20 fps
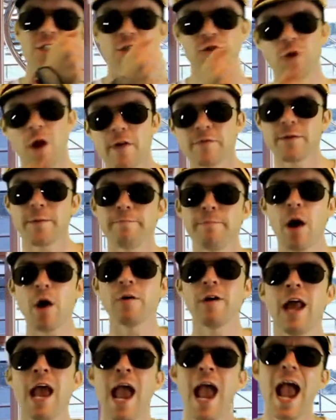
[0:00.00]
to drive the
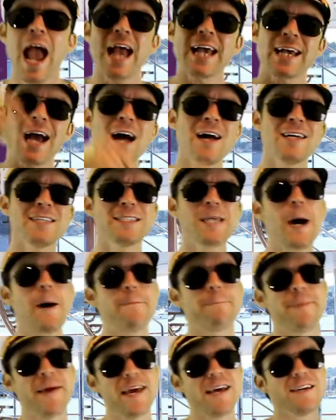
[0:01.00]
boat, and Colin's
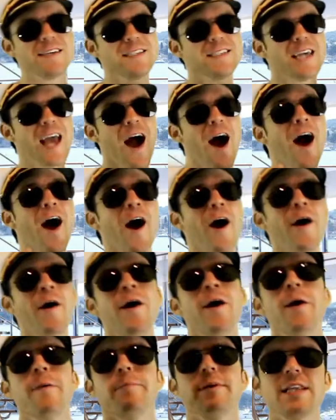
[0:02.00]
on pills, y'all.
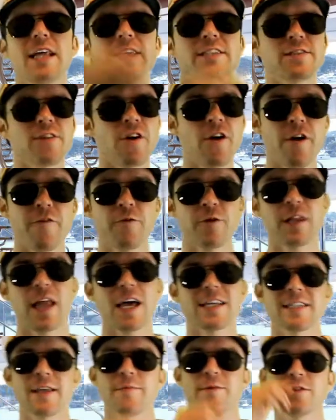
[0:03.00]
But let's start off where
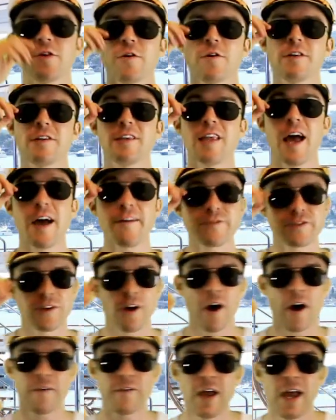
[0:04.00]
last episode left
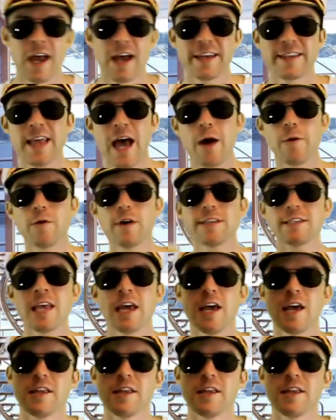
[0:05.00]
off, and that was